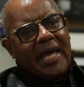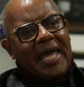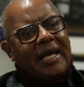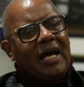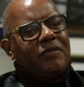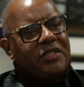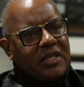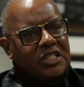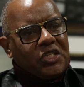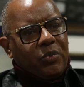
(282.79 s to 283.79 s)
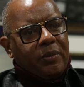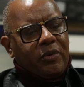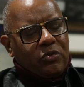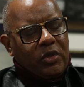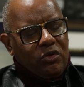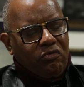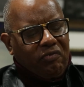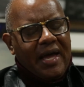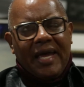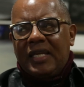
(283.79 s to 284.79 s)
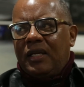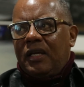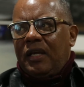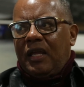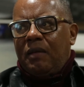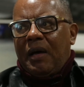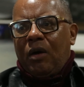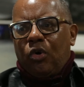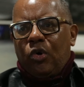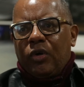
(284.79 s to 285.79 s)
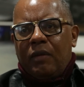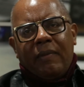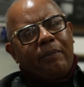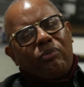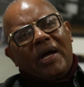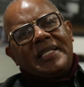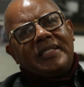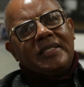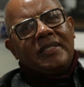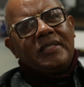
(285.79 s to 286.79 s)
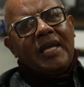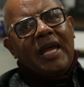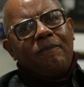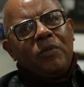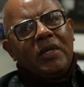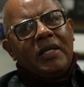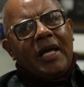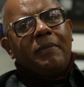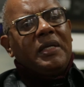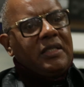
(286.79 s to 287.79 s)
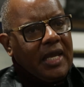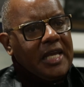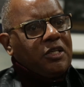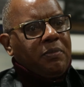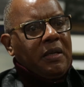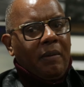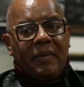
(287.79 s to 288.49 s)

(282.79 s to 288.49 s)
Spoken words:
I had conversations with, because what you find in my work, in my process is that I'm engaging people.